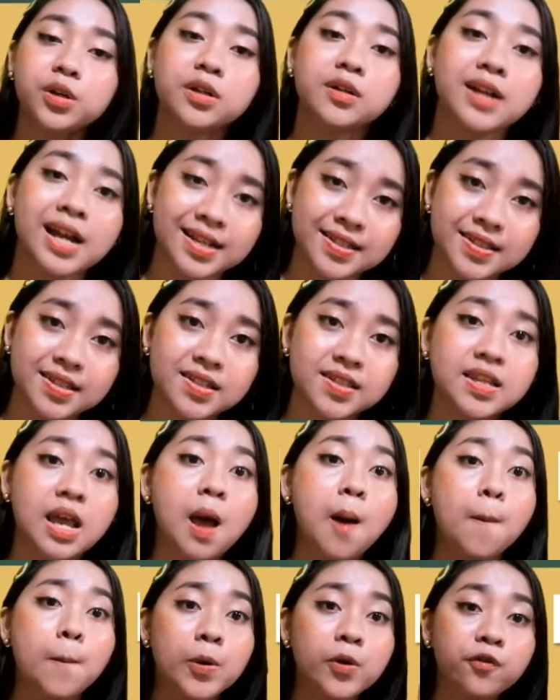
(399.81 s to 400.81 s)
grasses
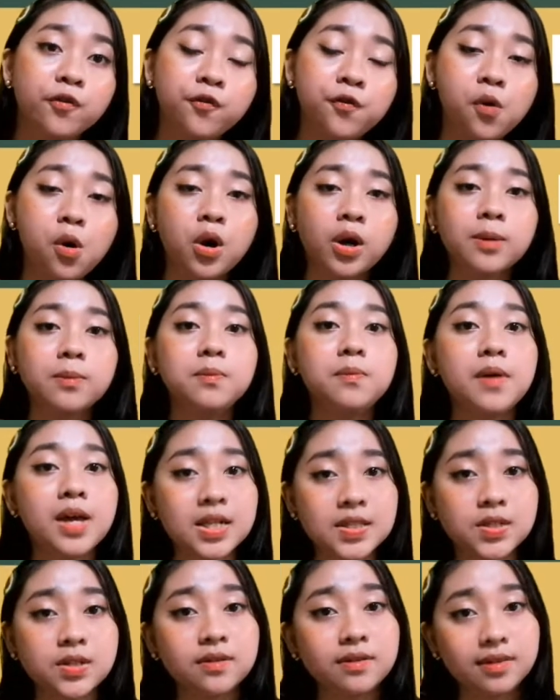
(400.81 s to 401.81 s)
perform
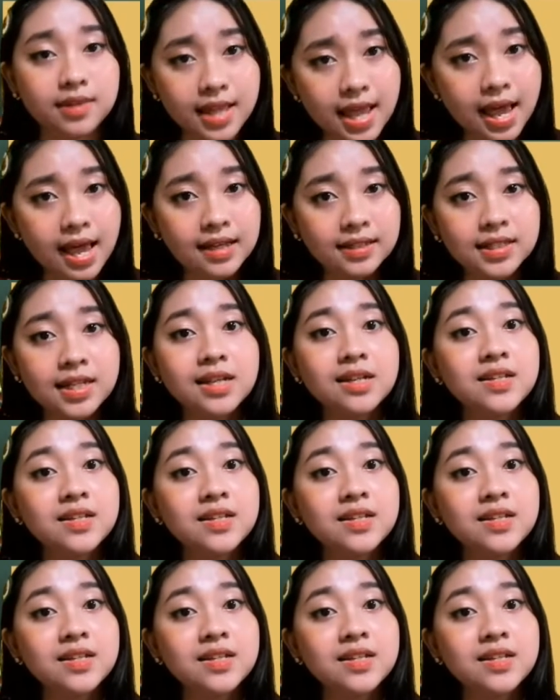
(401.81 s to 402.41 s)
better than